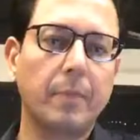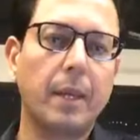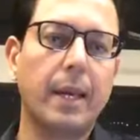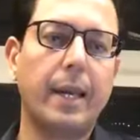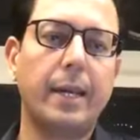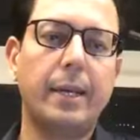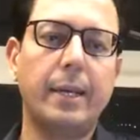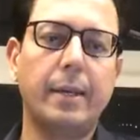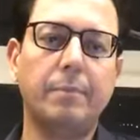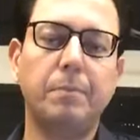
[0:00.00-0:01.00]
and
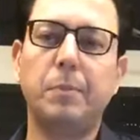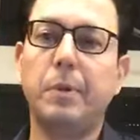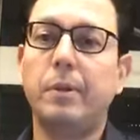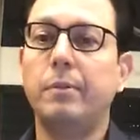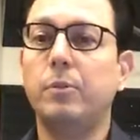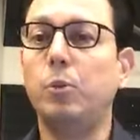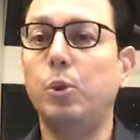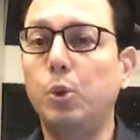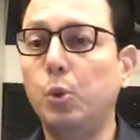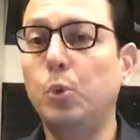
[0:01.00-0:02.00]
people who
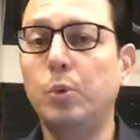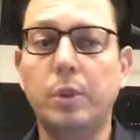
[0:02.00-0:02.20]
do